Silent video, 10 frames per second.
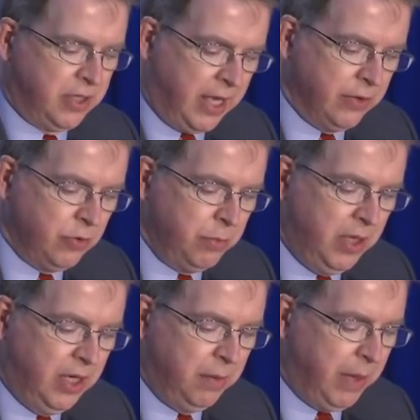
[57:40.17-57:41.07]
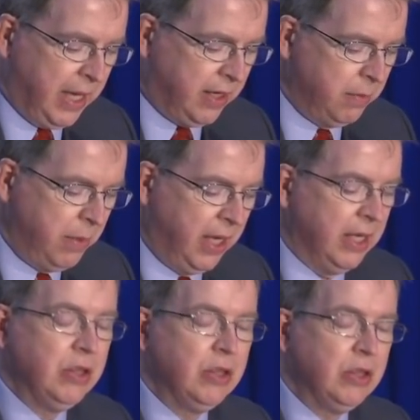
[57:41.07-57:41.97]
Council meeting back in
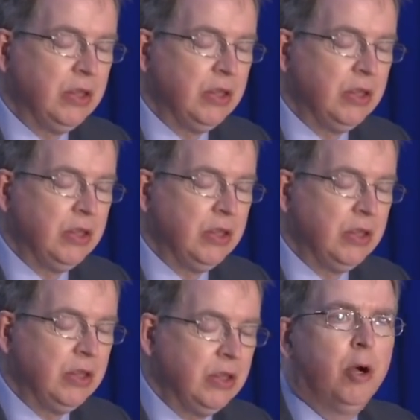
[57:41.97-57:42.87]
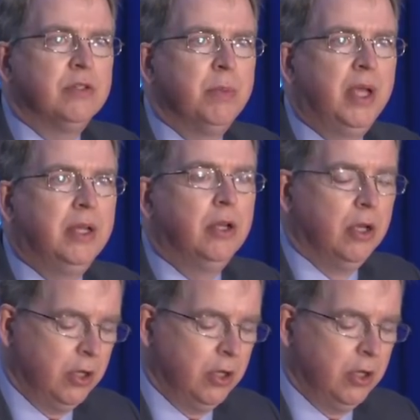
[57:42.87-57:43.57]
May, the Department of Defense has made